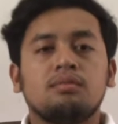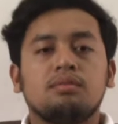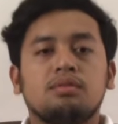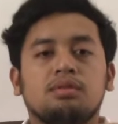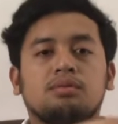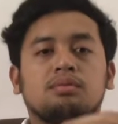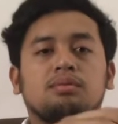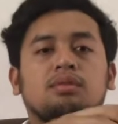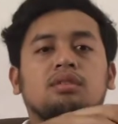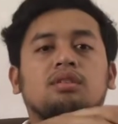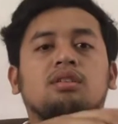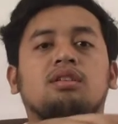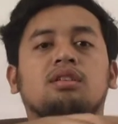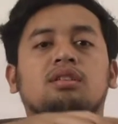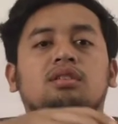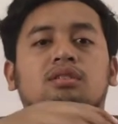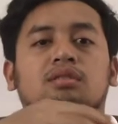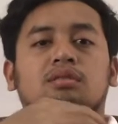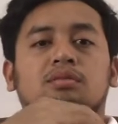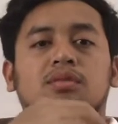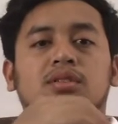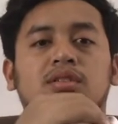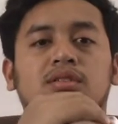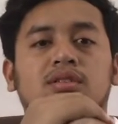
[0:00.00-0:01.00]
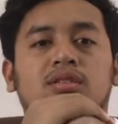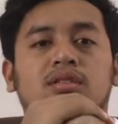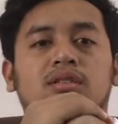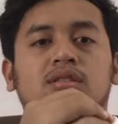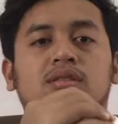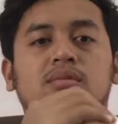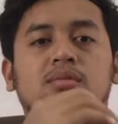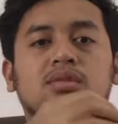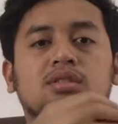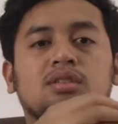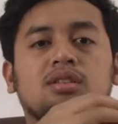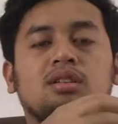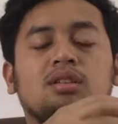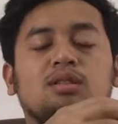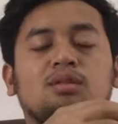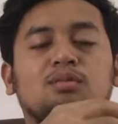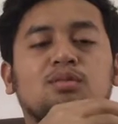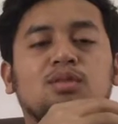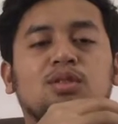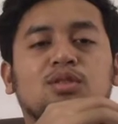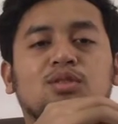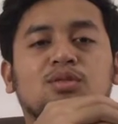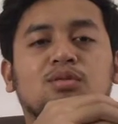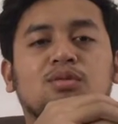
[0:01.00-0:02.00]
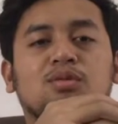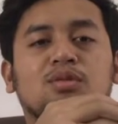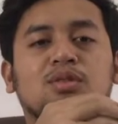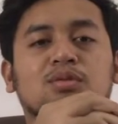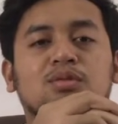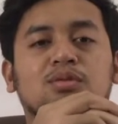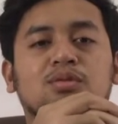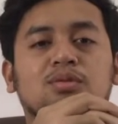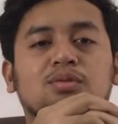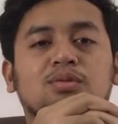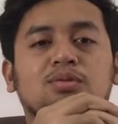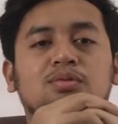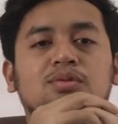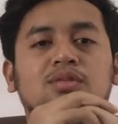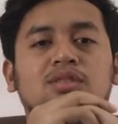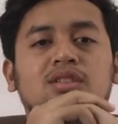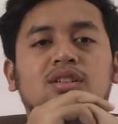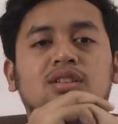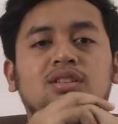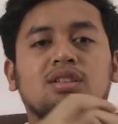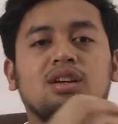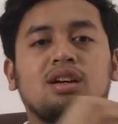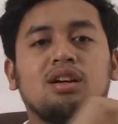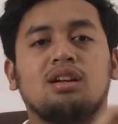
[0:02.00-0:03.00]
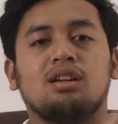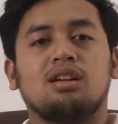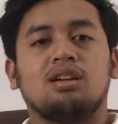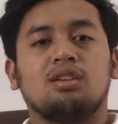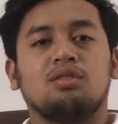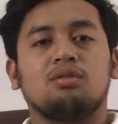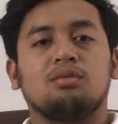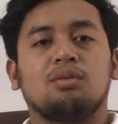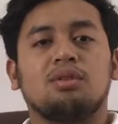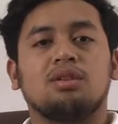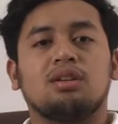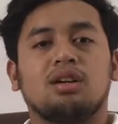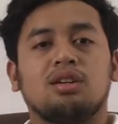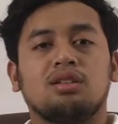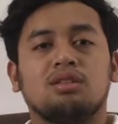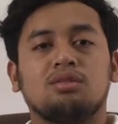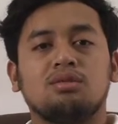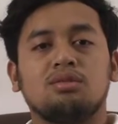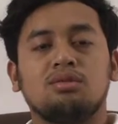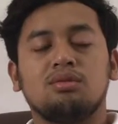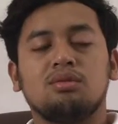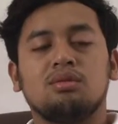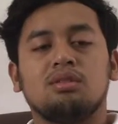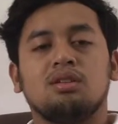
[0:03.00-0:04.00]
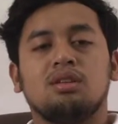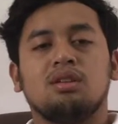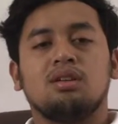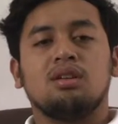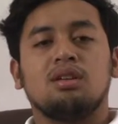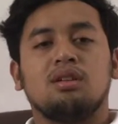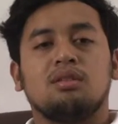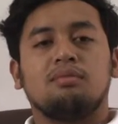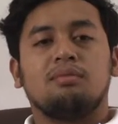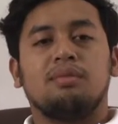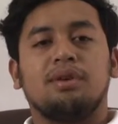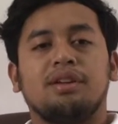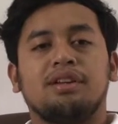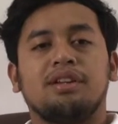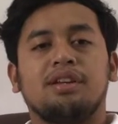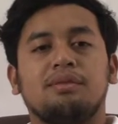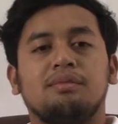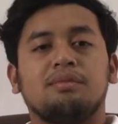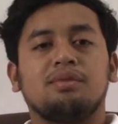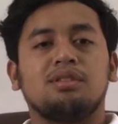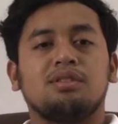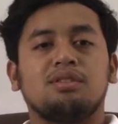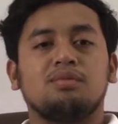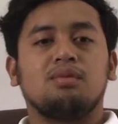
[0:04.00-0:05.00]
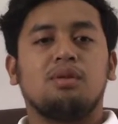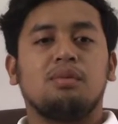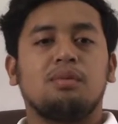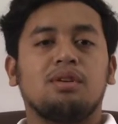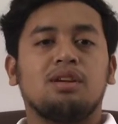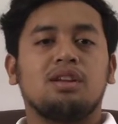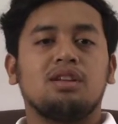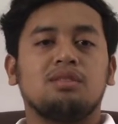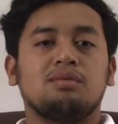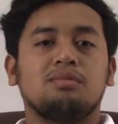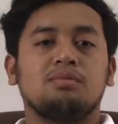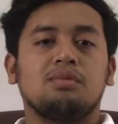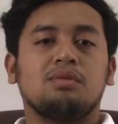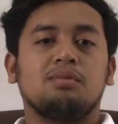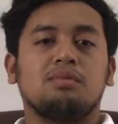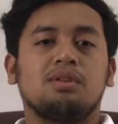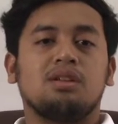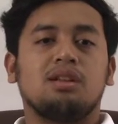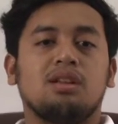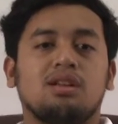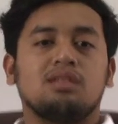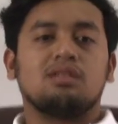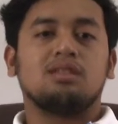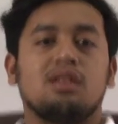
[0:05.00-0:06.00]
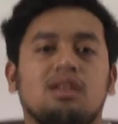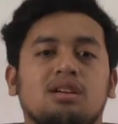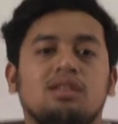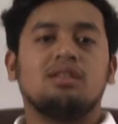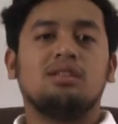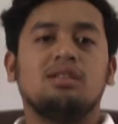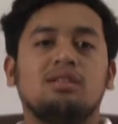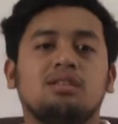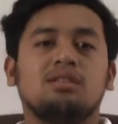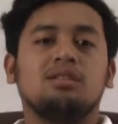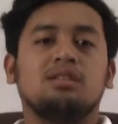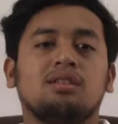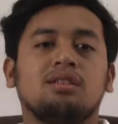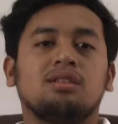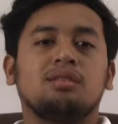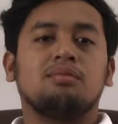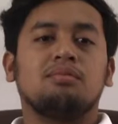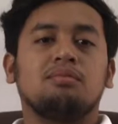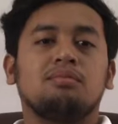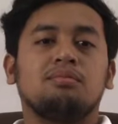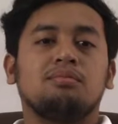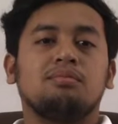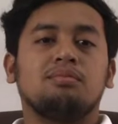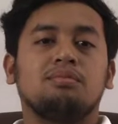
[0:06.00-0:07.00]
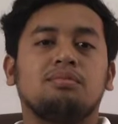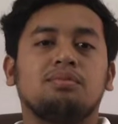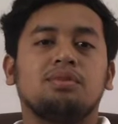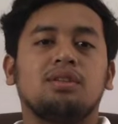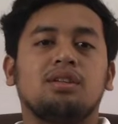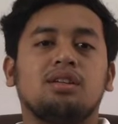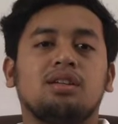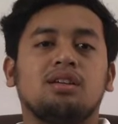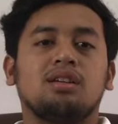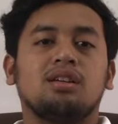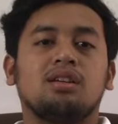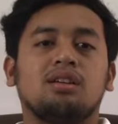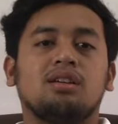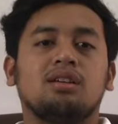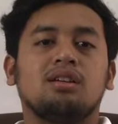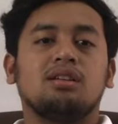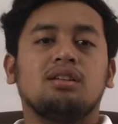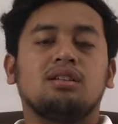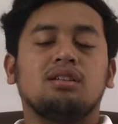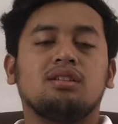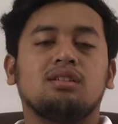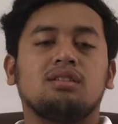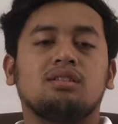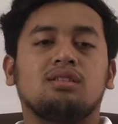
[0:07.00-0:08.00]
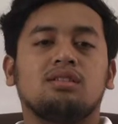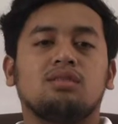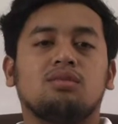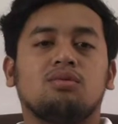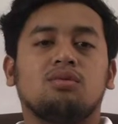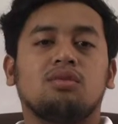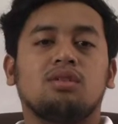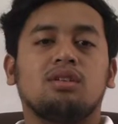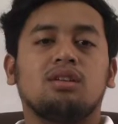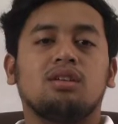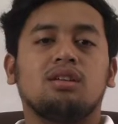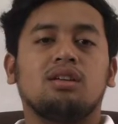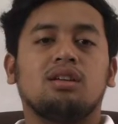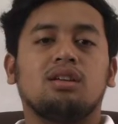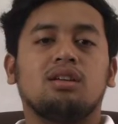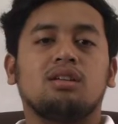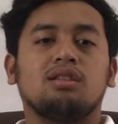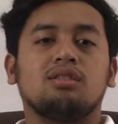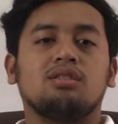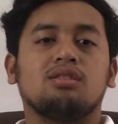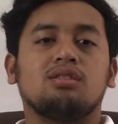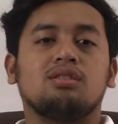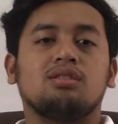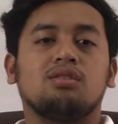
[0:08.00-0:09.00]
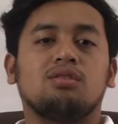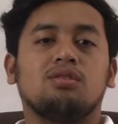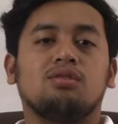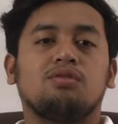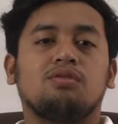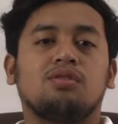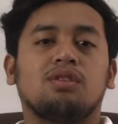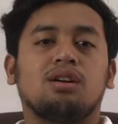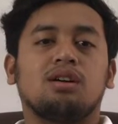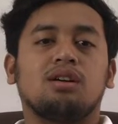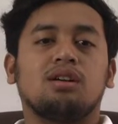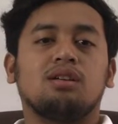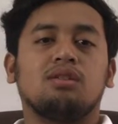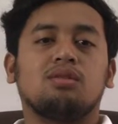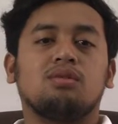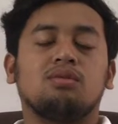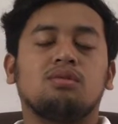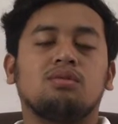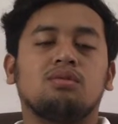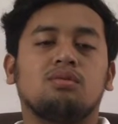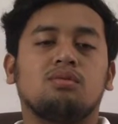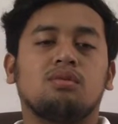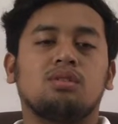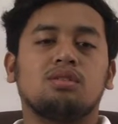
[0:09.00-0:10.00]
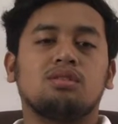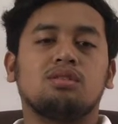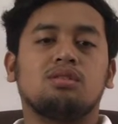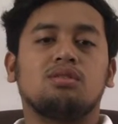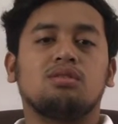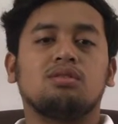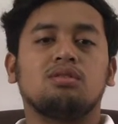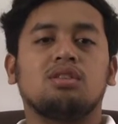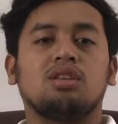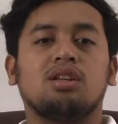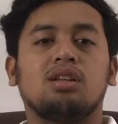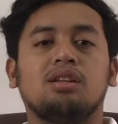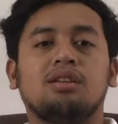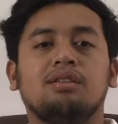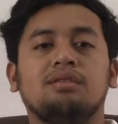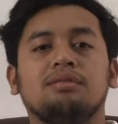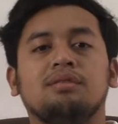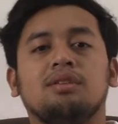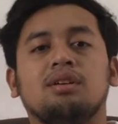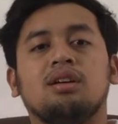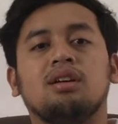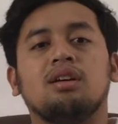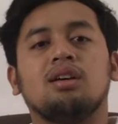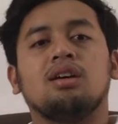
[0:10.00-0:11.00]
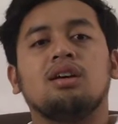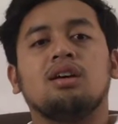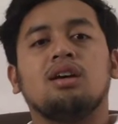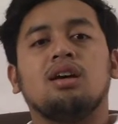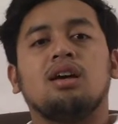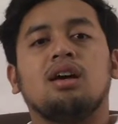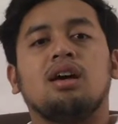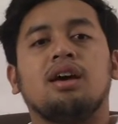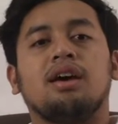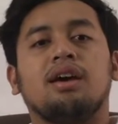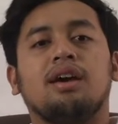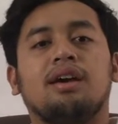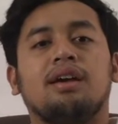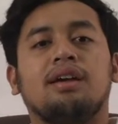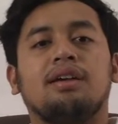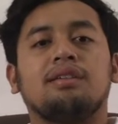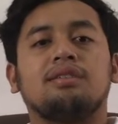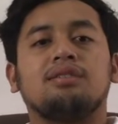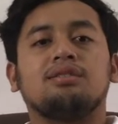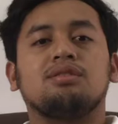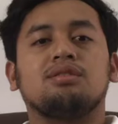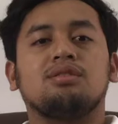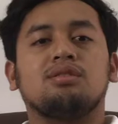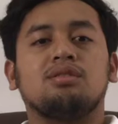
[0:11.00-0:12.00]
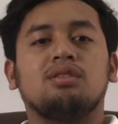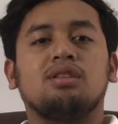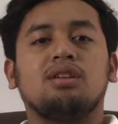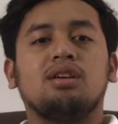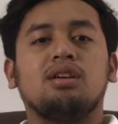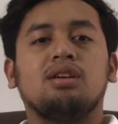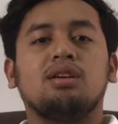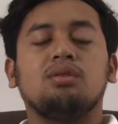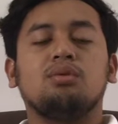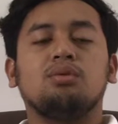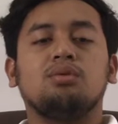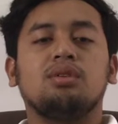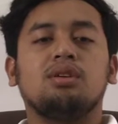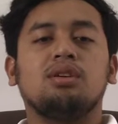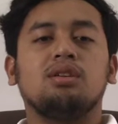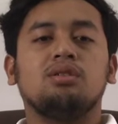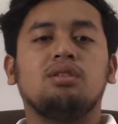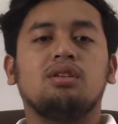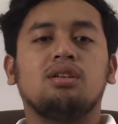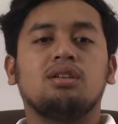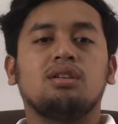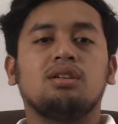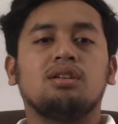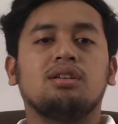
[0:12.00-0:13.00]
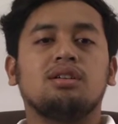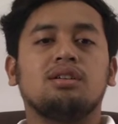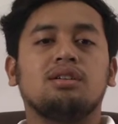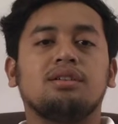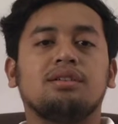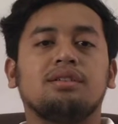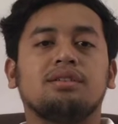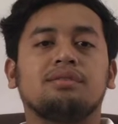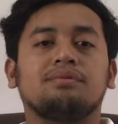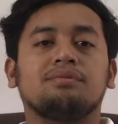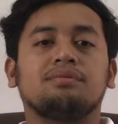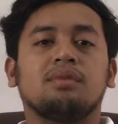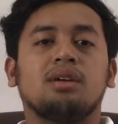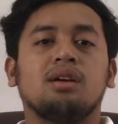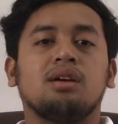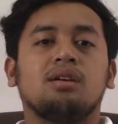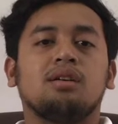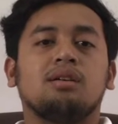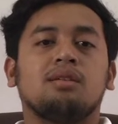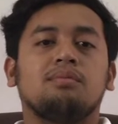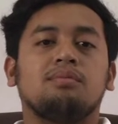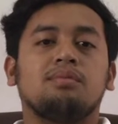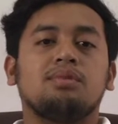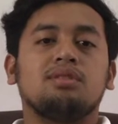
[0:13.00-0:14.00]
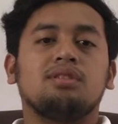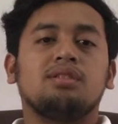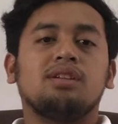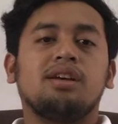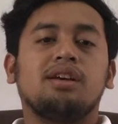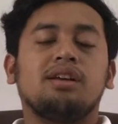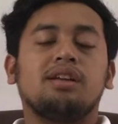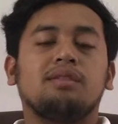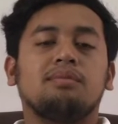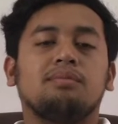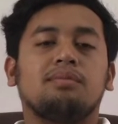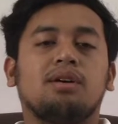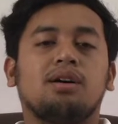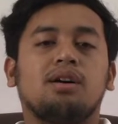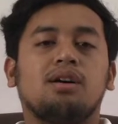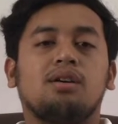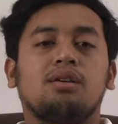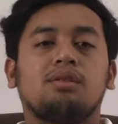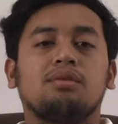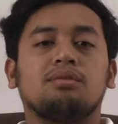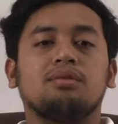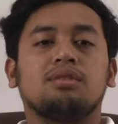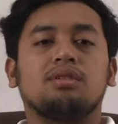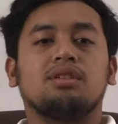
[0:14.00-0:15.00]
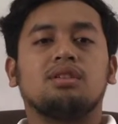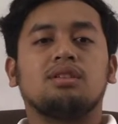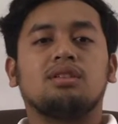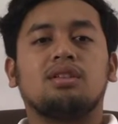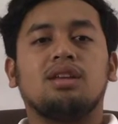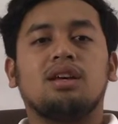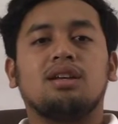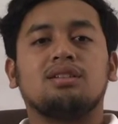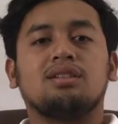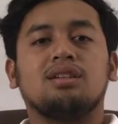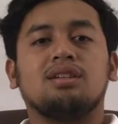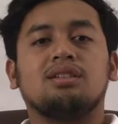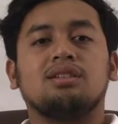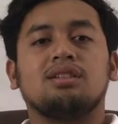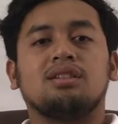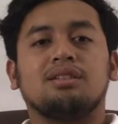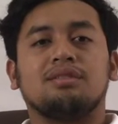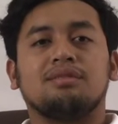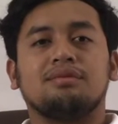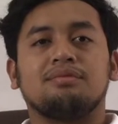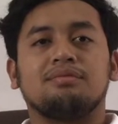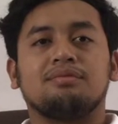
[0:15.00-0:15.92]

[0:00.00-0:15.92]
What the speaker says: Bismillahirrahmanirrahim. Assalamualaikum warahmatullahi taala wabarakatuh. My name is Muhammad Nazmi bin Azhari, PDA 1805103, and today we gonna present about the taxation